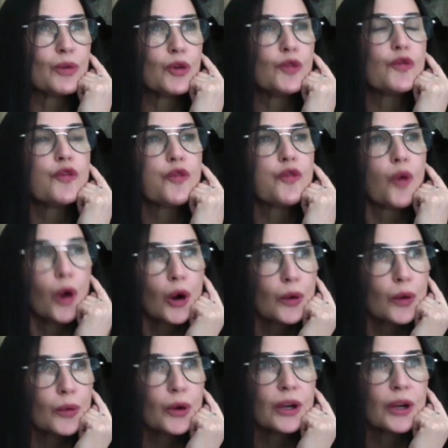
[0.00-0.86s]

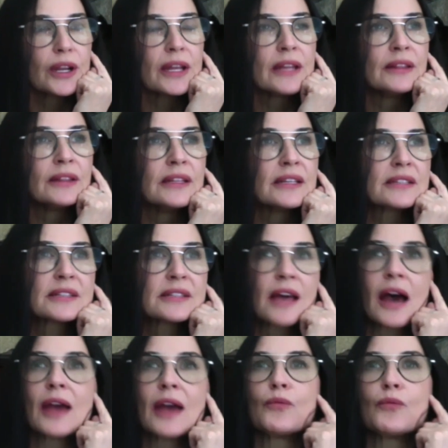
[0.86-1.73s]
forward in this
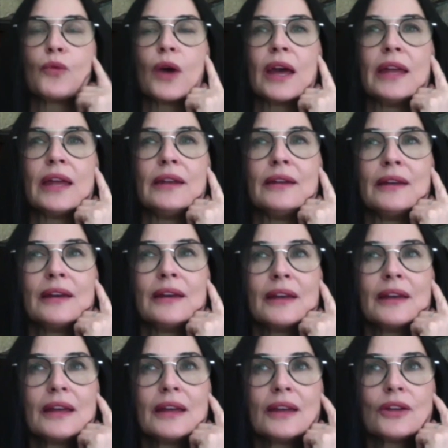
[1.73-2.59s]
time when
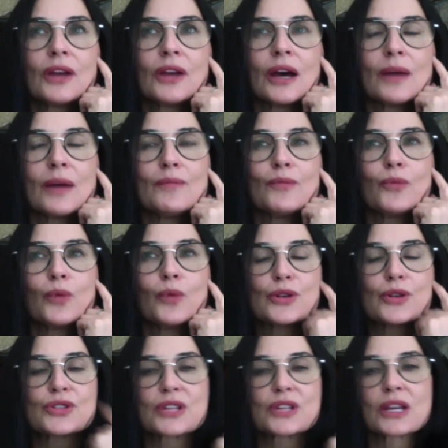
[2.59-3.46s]
we're
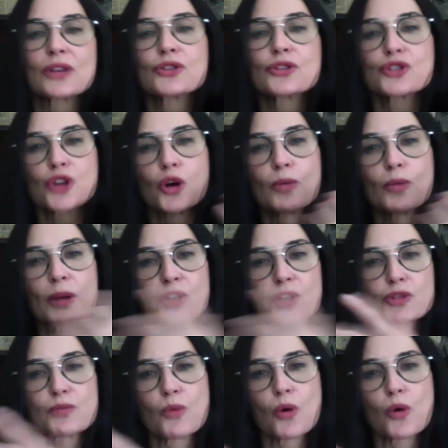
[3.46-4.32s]
seeing so
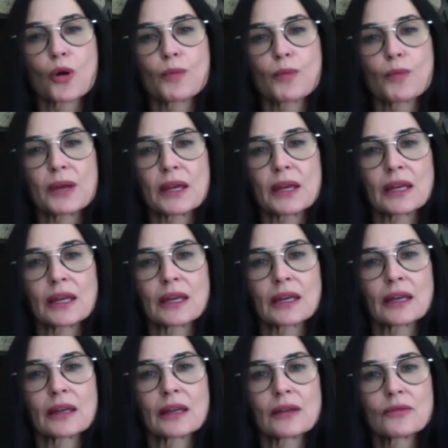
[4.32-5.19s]
much more
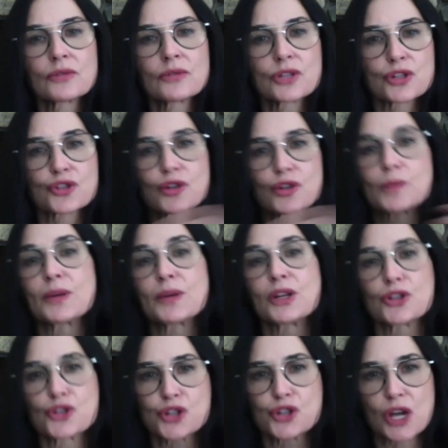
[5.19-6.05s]
being
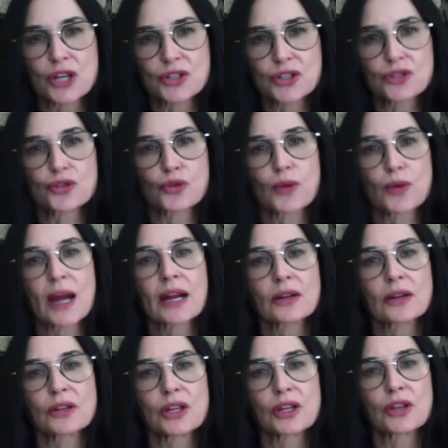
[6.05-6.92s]
distributed just
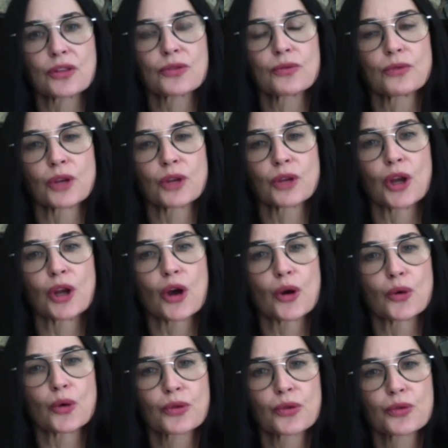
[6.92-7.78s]
directly,
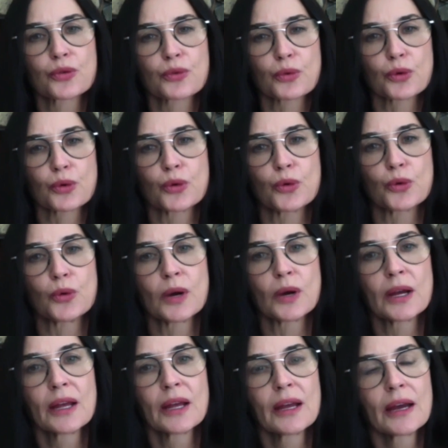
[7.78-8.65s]
through
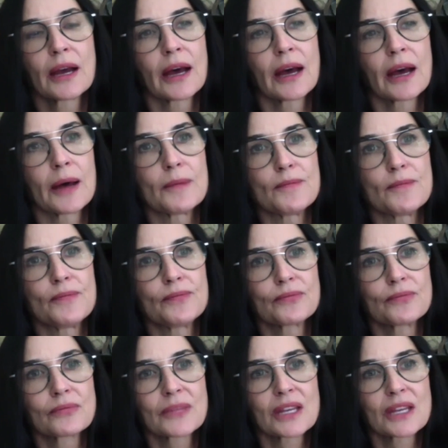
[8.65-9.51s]

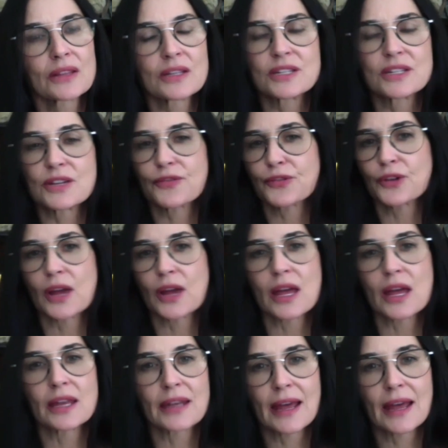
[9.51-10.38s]
the
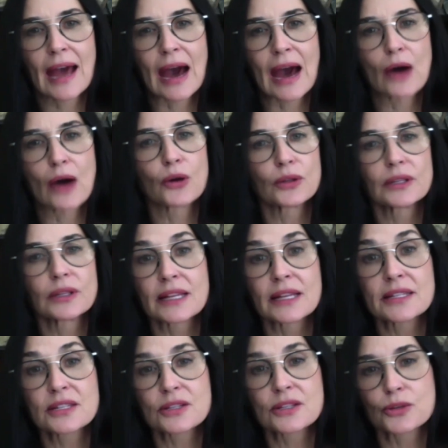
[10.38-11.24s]
different
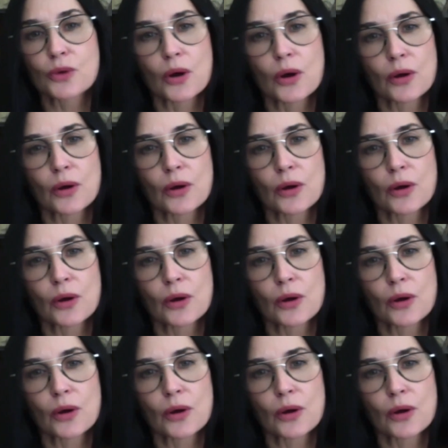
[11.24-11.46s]
outlets through